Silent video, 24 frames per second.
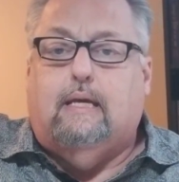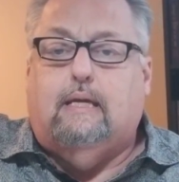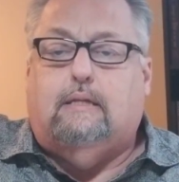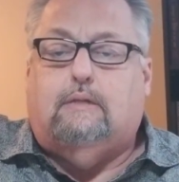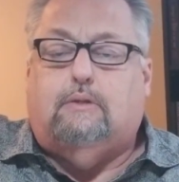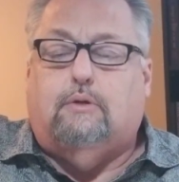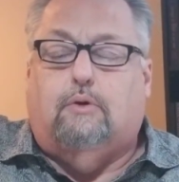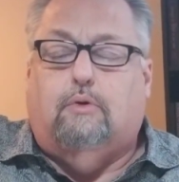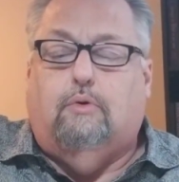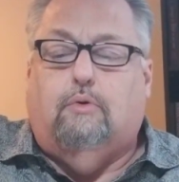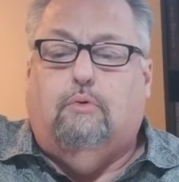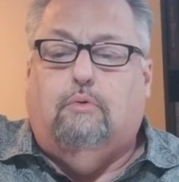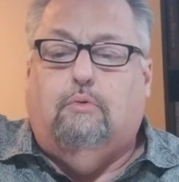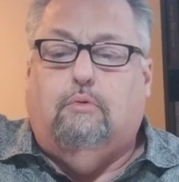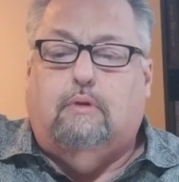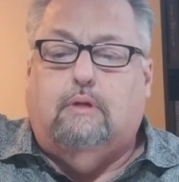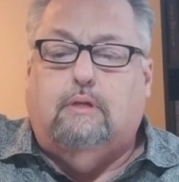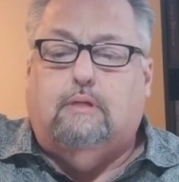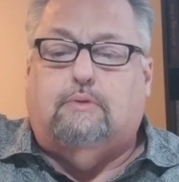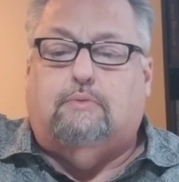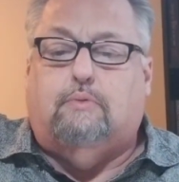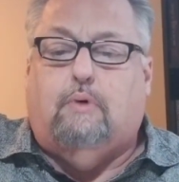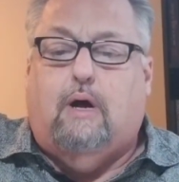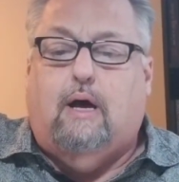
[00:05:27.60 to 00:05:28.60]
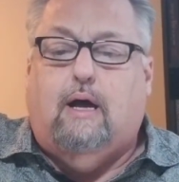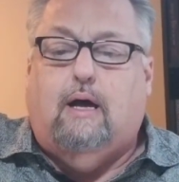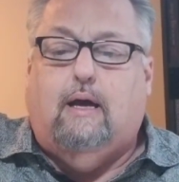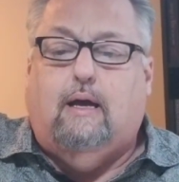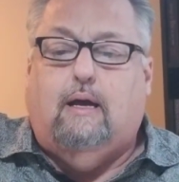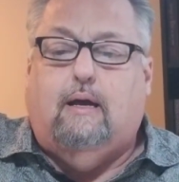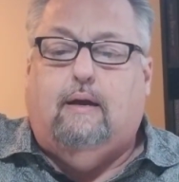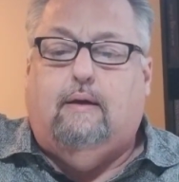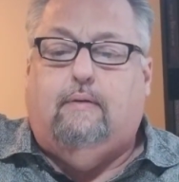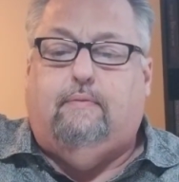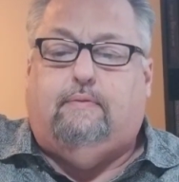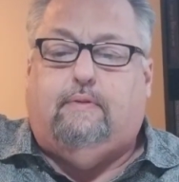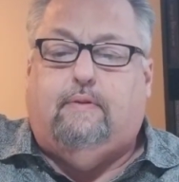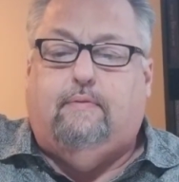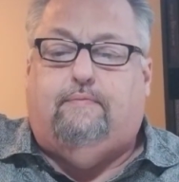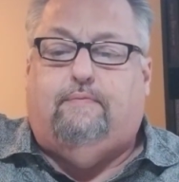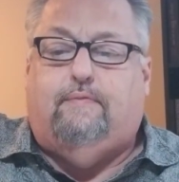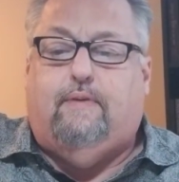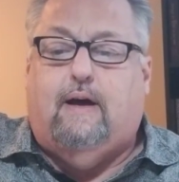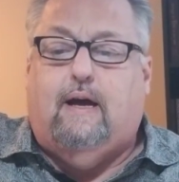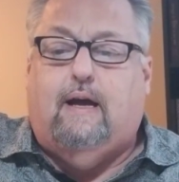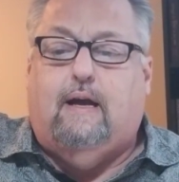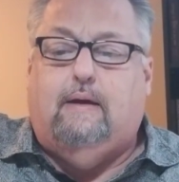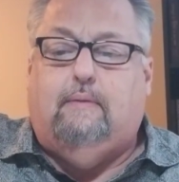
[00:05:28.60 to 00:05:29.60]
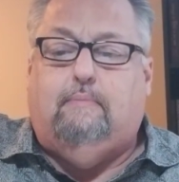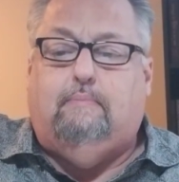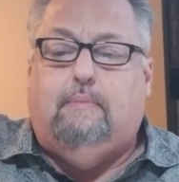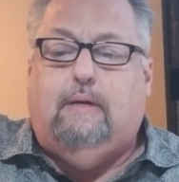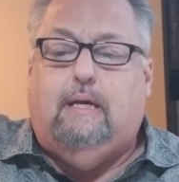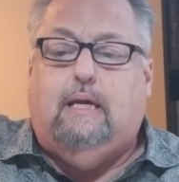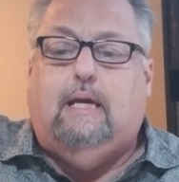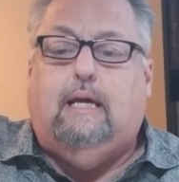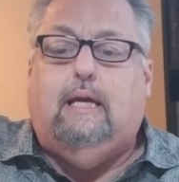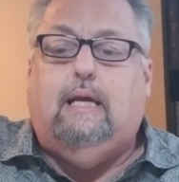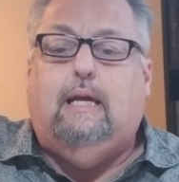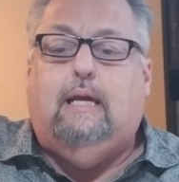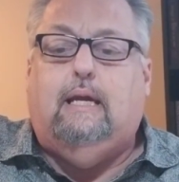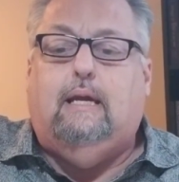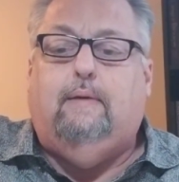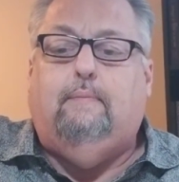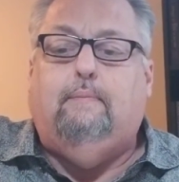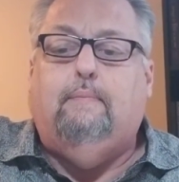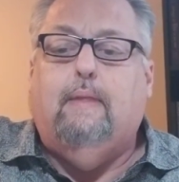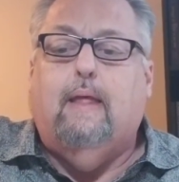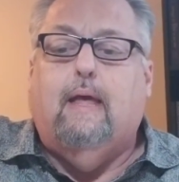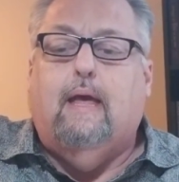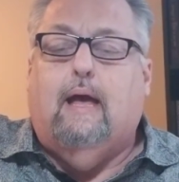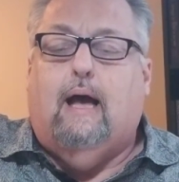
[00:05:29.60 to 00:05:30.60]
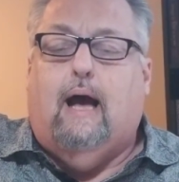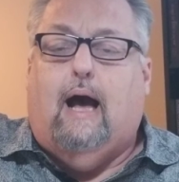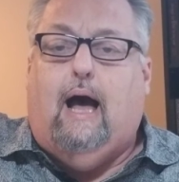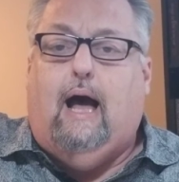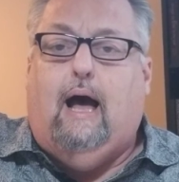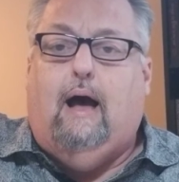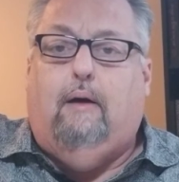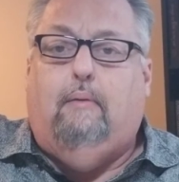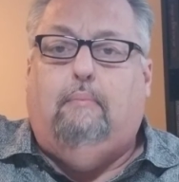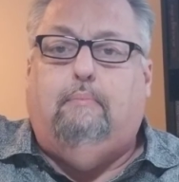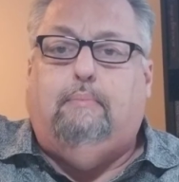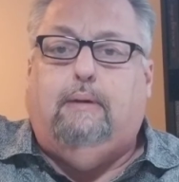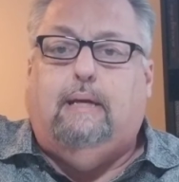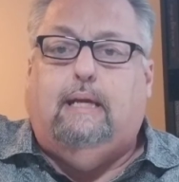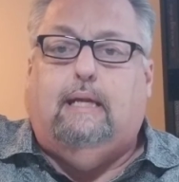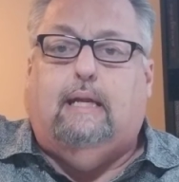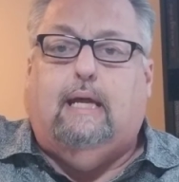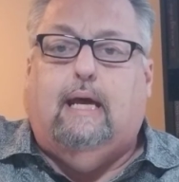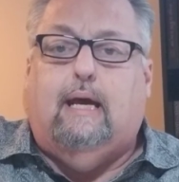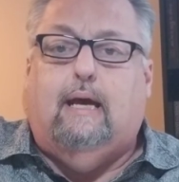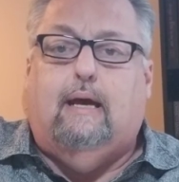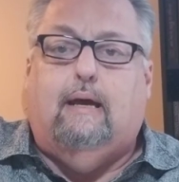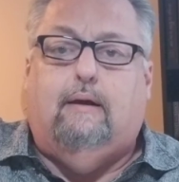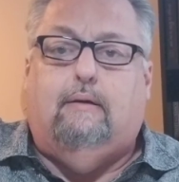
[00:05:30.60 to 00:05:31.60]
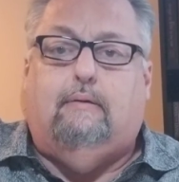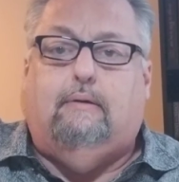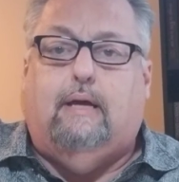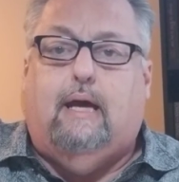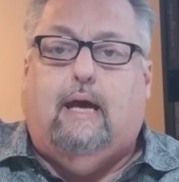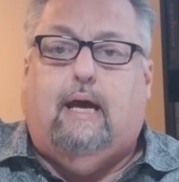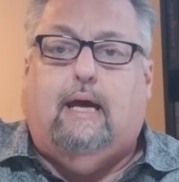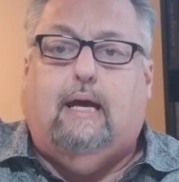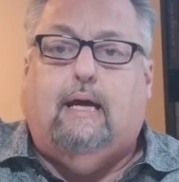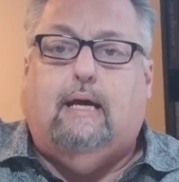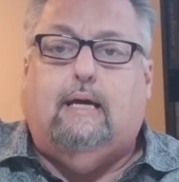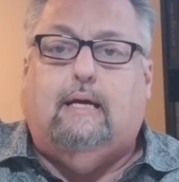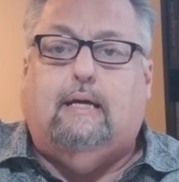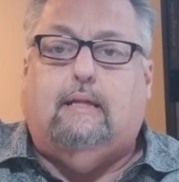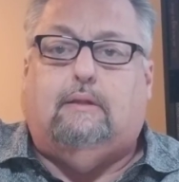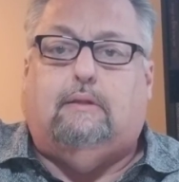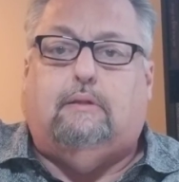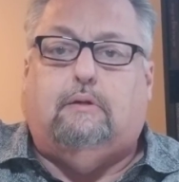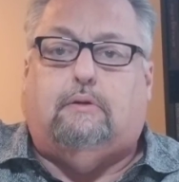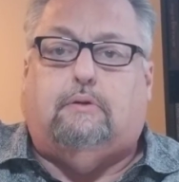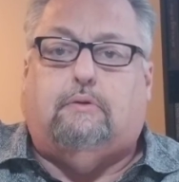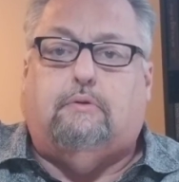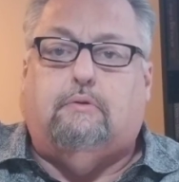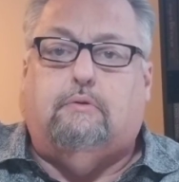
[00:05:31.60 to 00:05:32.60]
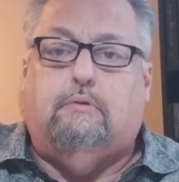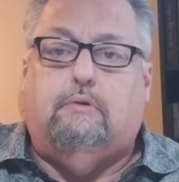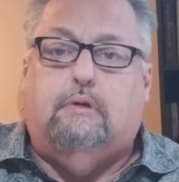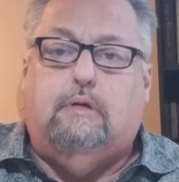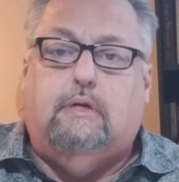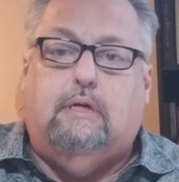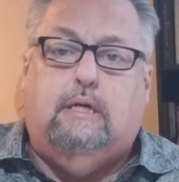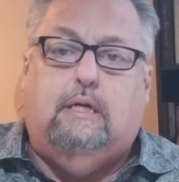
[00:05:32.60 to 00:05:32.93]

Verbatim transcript: told his wife to find me I'll be down at the creek.